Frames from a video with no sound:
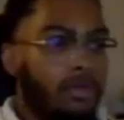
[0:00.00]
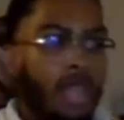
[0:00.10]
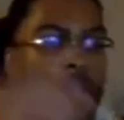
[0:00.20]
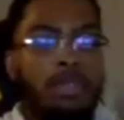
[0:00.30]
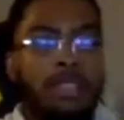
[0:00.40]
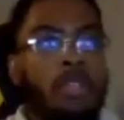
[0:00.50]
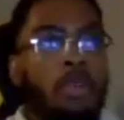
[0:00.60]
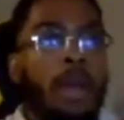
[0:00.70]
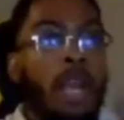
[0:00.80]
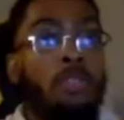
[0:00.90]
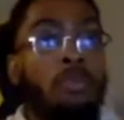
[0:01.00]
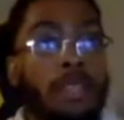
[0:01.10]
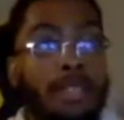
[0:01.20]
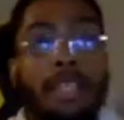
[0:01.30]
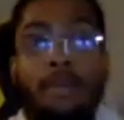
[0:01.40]
I was like, you know what? I just want
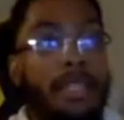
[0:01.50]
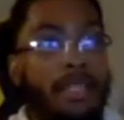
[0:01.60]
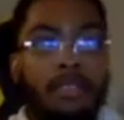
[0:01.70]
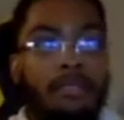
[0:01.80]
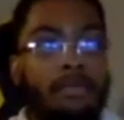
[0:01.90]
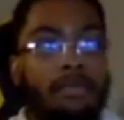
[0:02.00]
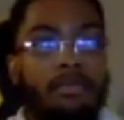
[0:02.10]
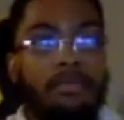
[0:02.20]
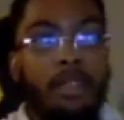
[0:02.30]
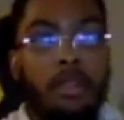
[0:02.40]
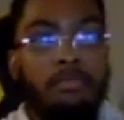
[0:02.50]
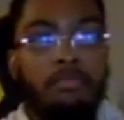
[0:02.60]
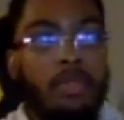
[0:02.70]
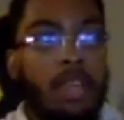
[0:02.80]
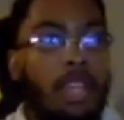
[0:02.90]
to test myself. You know,
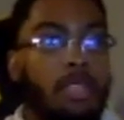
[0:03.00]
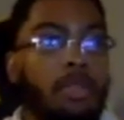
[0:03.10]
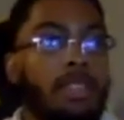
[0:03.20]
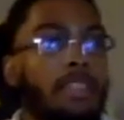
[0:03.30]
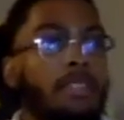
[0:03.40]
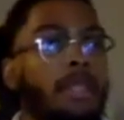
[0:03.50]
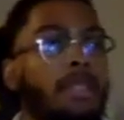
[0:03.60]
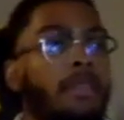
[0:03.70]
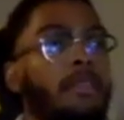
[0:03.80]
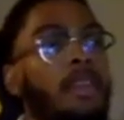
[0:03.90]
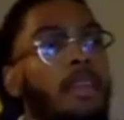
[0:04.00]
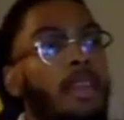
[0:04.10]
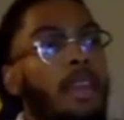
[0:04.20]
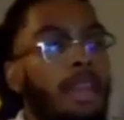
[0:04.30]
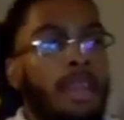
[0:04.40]
I just want to test myself.
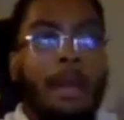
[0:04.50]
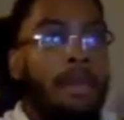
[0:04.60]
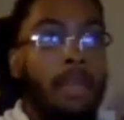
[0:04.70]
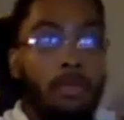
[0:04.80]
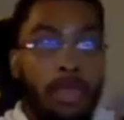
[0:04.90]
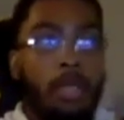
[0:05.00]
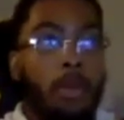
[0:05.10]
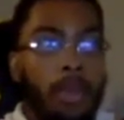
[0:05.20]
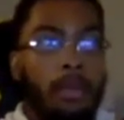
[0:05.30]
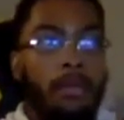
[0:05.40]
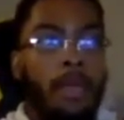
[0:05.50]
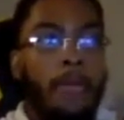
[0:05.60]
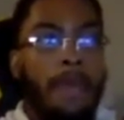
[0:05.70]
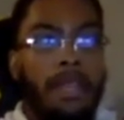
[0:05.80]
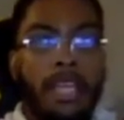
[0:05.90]
And then I played really well.
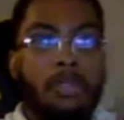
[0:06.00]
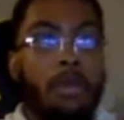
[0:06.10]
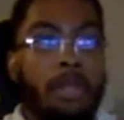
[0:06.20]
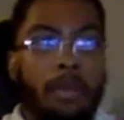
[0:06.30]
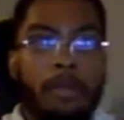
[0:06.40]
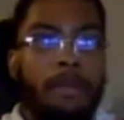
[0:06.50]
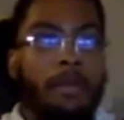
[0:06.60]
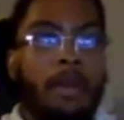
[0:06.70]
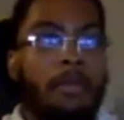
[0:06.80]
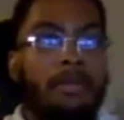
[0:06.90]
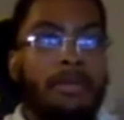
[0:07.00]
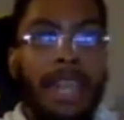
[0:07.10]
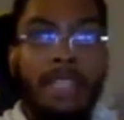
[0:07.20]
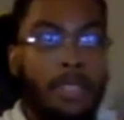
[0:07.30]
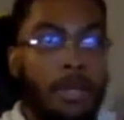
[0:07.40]
And guess what? They picked me up
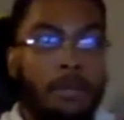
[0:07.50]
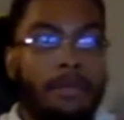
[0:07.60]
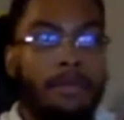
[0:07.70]
next year.